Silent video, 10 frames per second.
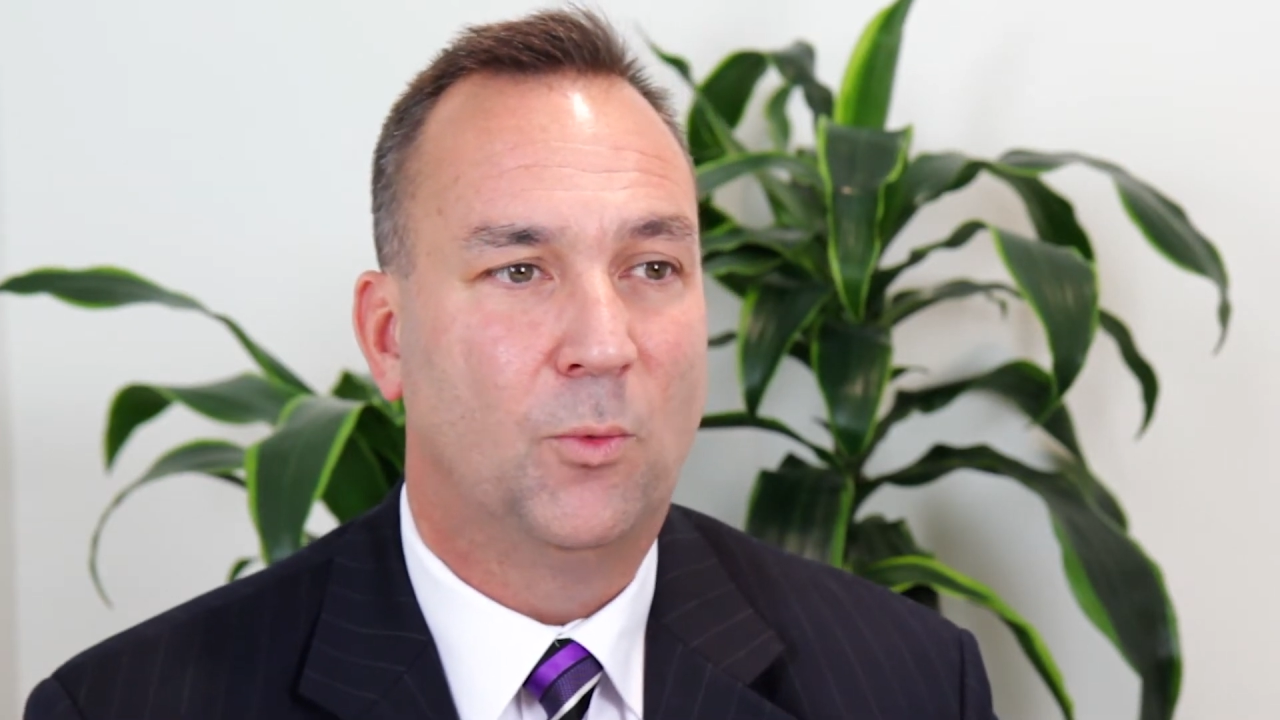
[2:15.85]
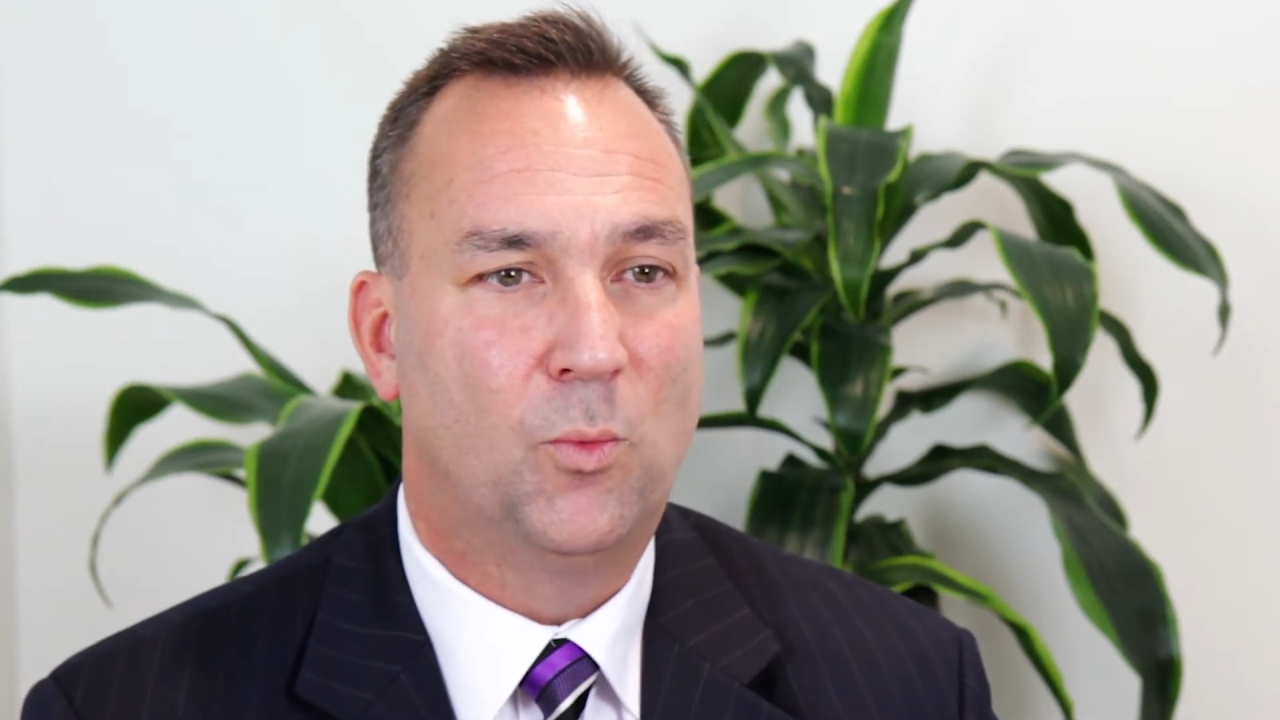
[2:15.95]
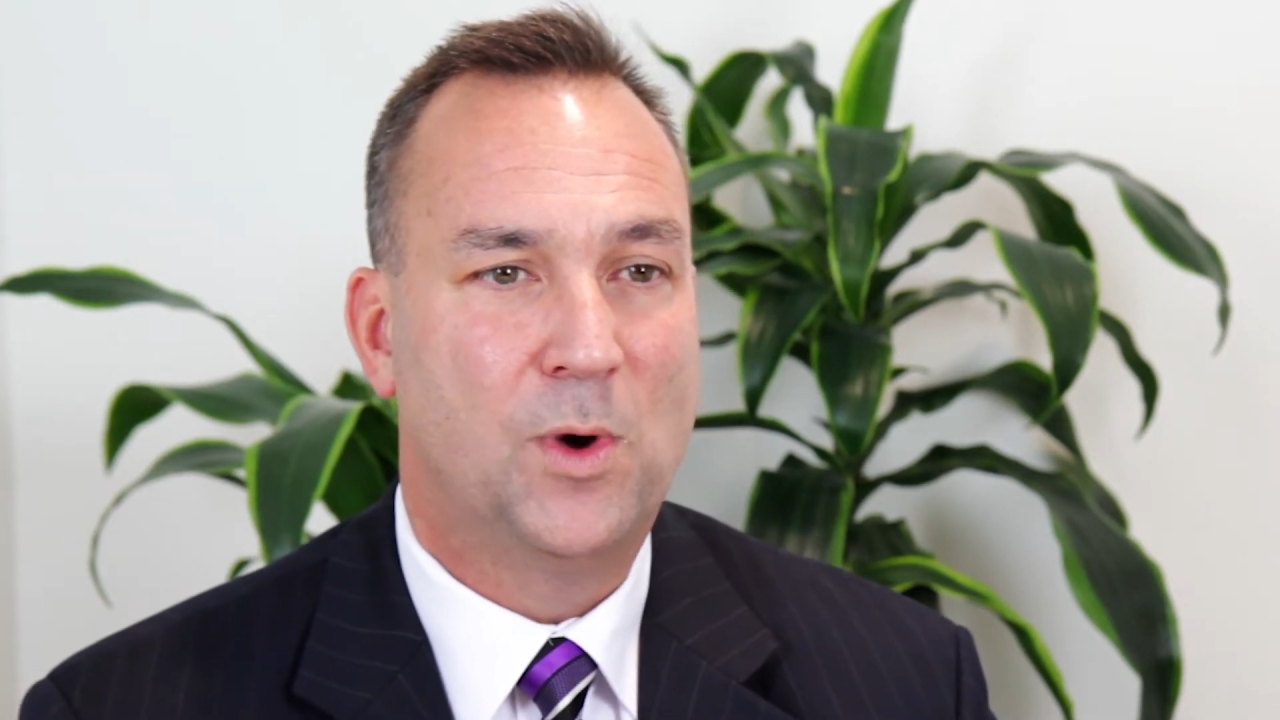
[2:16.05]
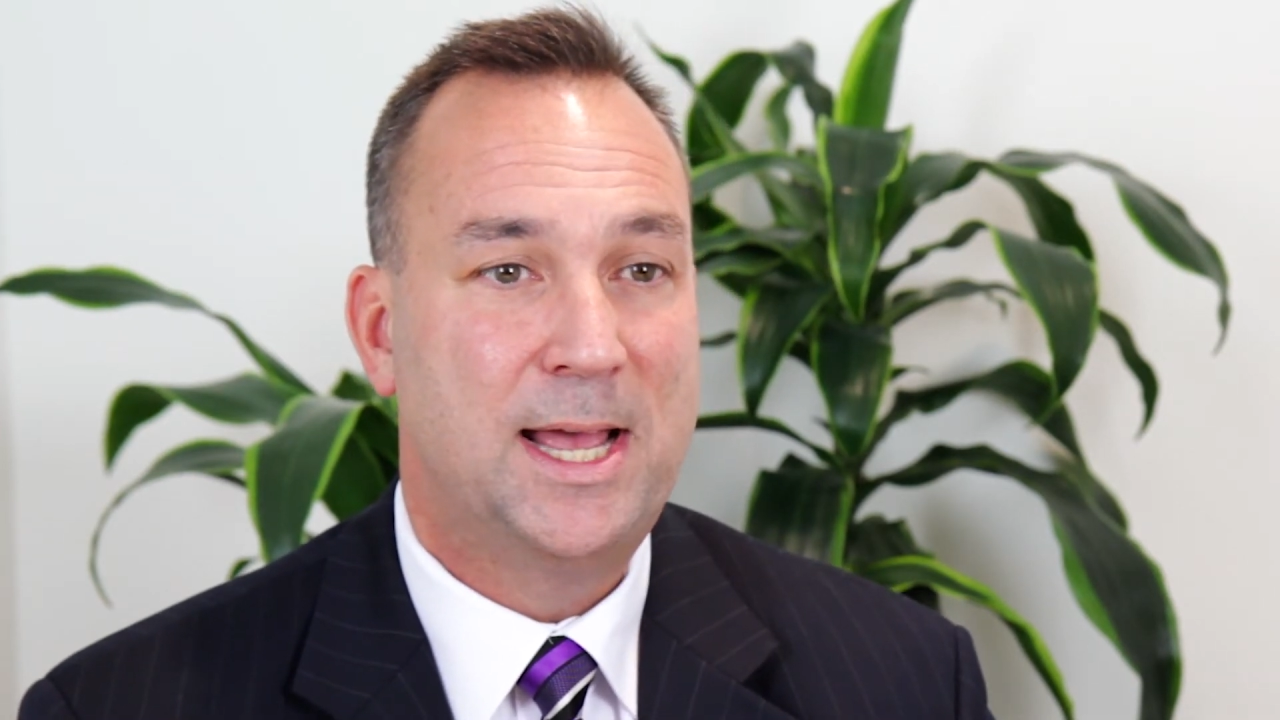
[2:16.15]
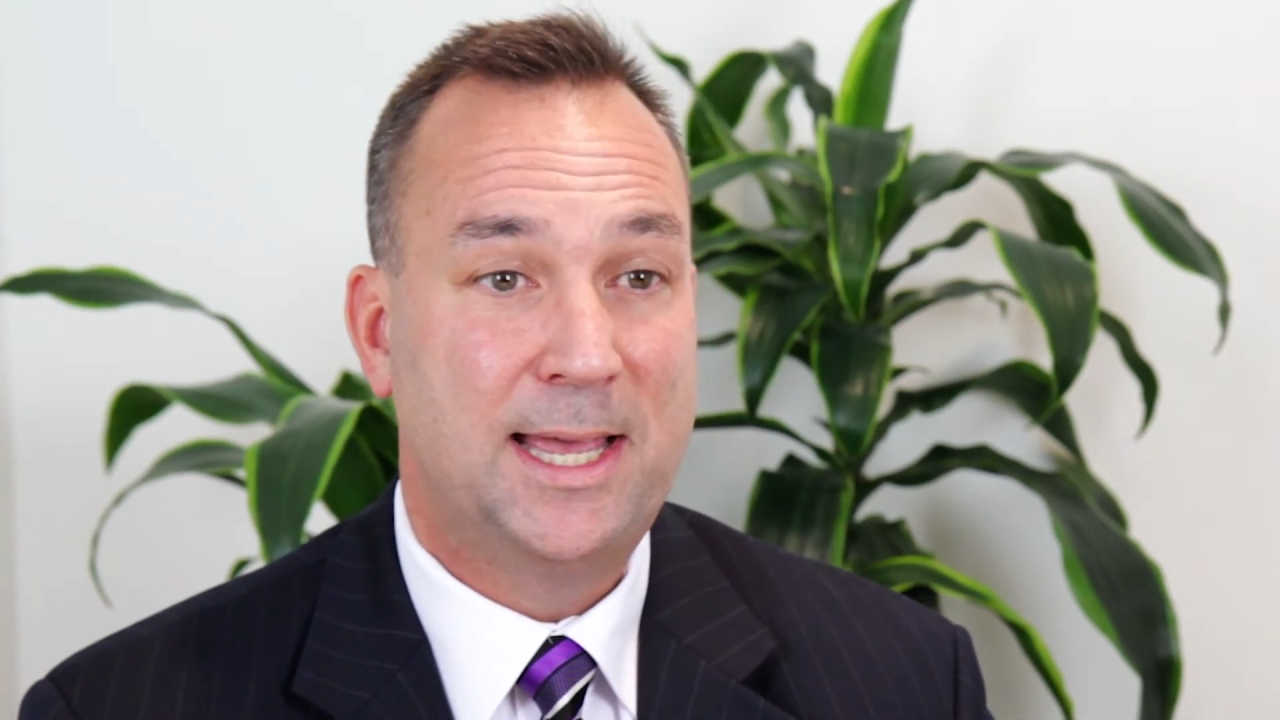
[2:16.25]

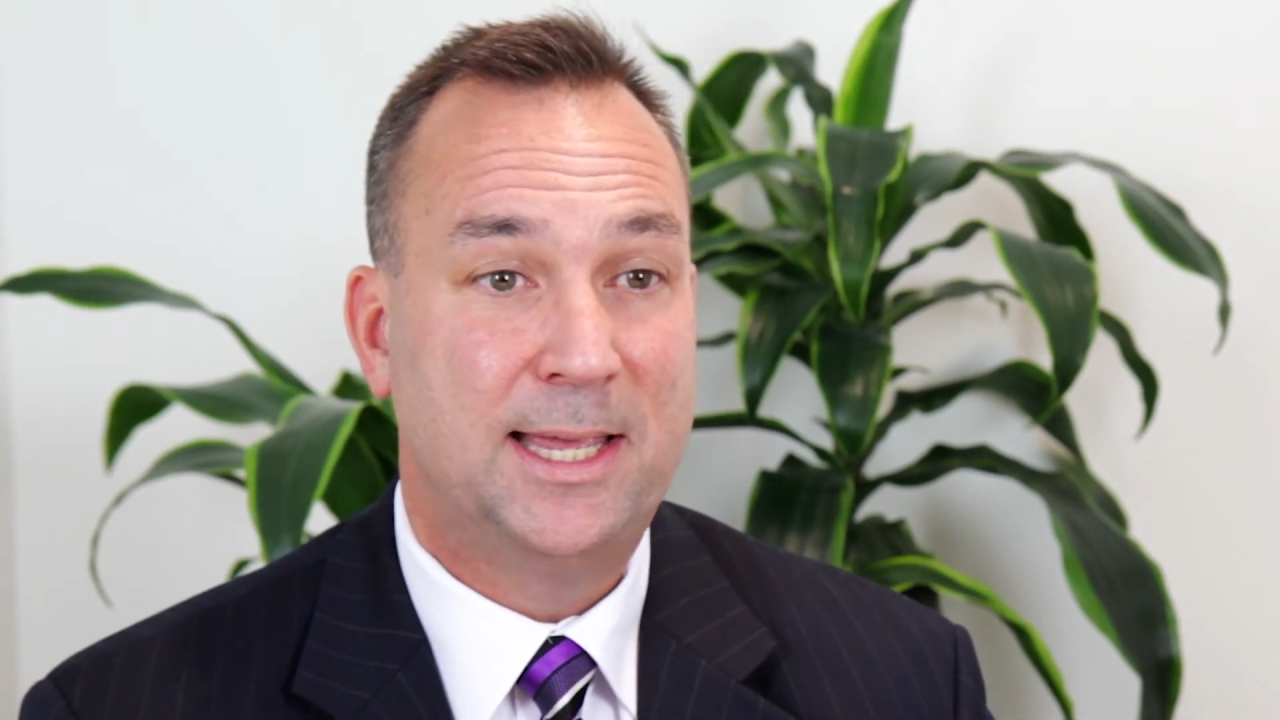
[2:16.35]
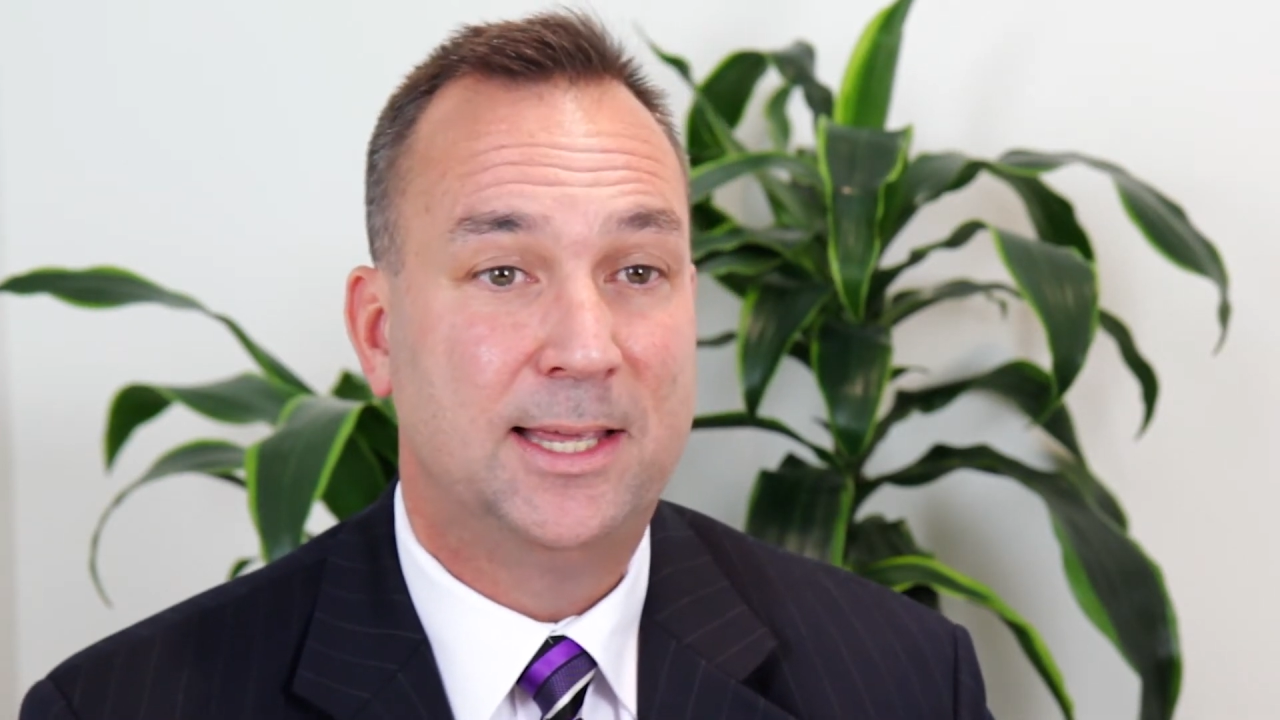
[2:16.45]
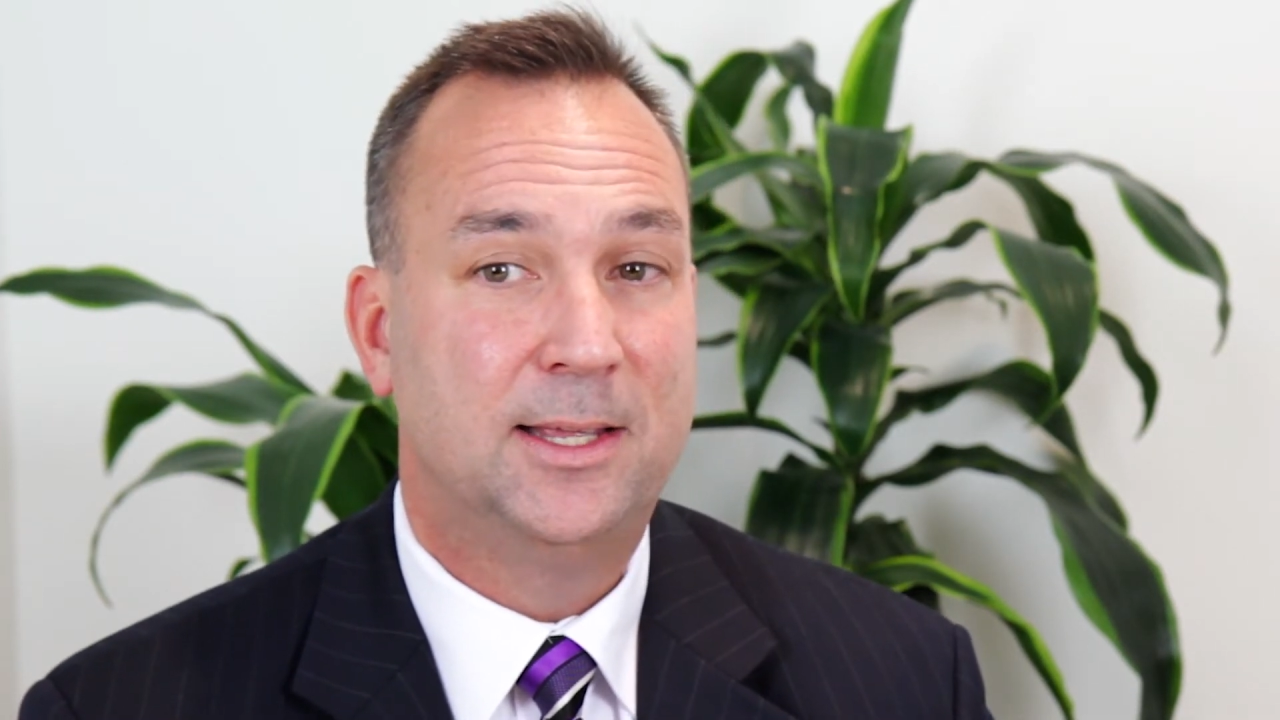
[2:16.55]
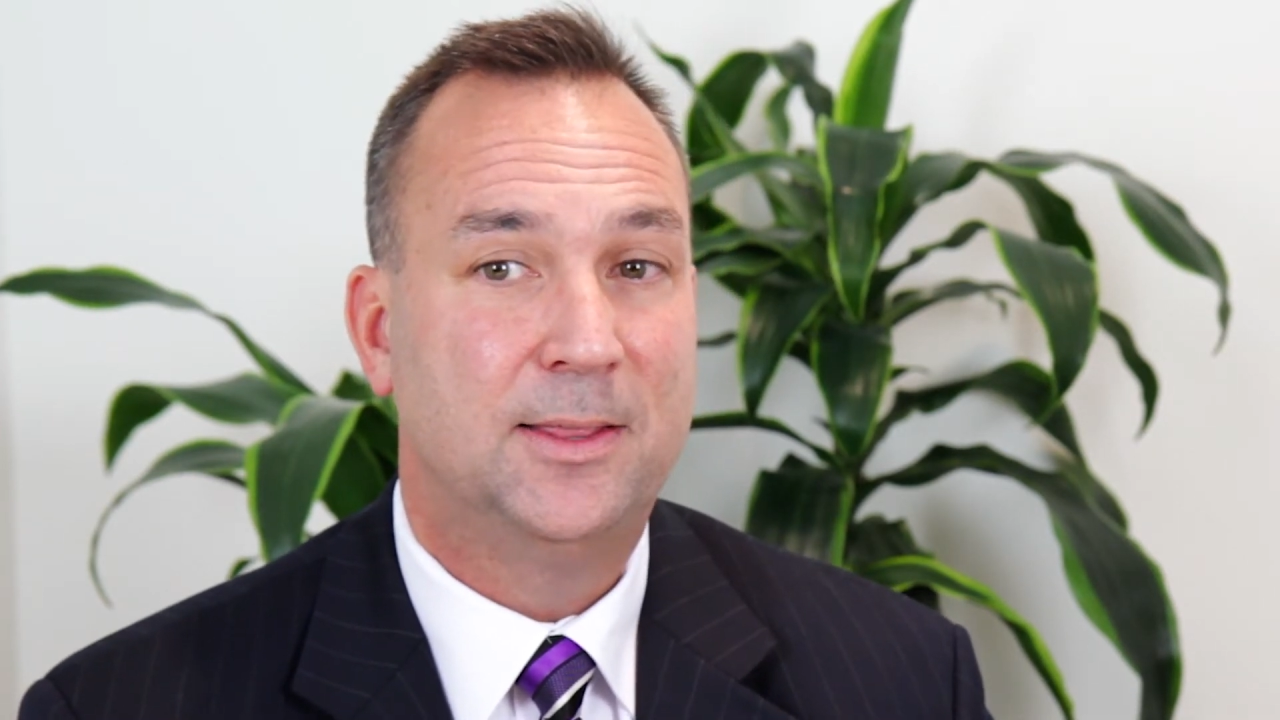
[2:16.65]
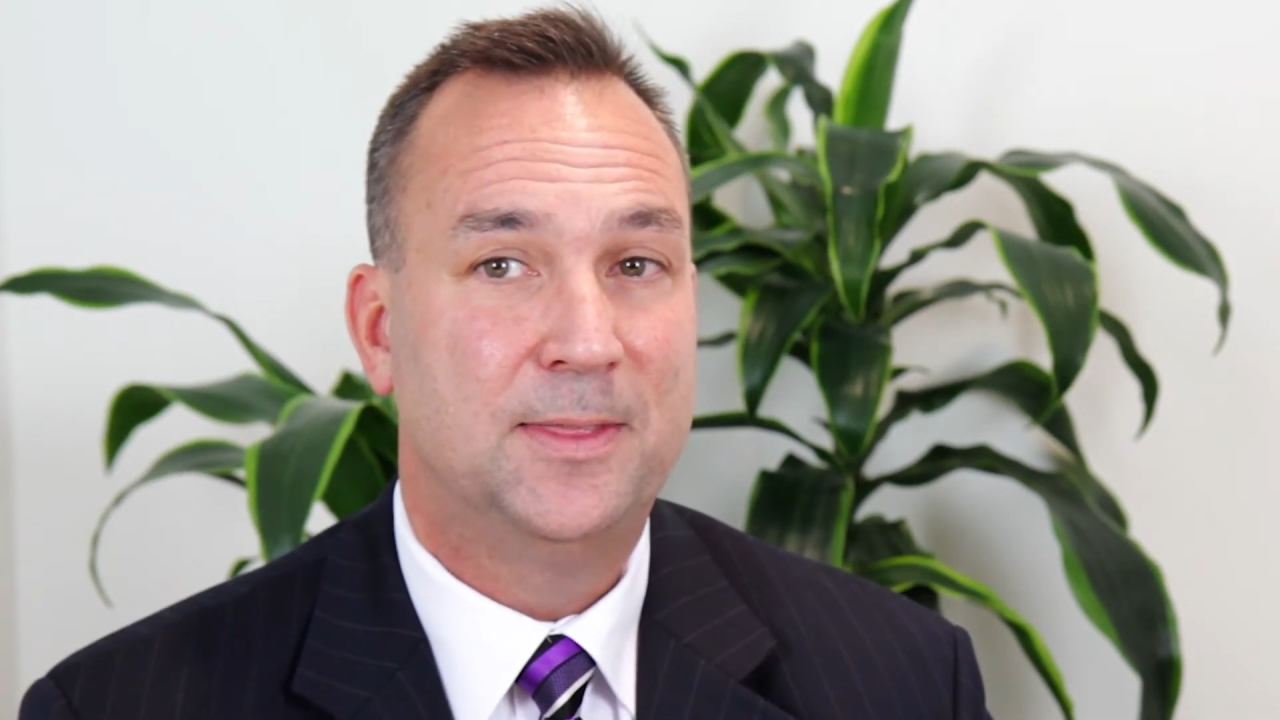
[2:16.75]
way